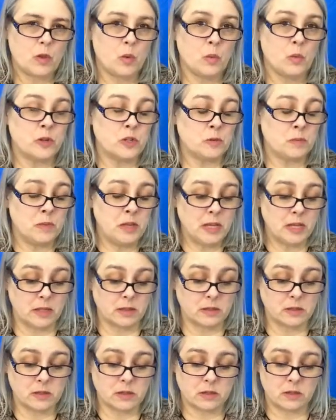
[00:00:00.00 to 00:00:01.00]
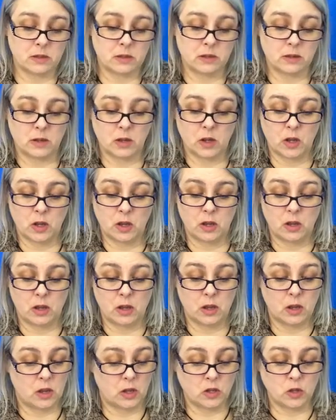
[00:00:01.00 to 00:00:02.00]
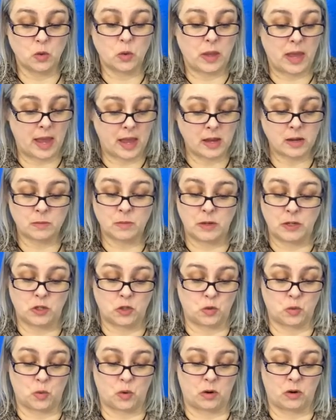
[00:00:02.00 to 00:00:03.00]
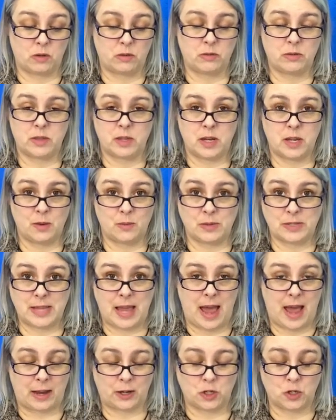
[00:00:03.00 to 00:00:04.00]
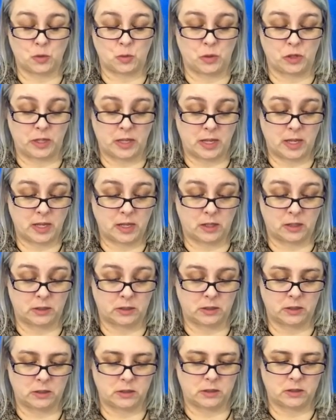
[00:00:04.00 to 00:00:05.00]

"Which means you can't be sure that he was actually killed."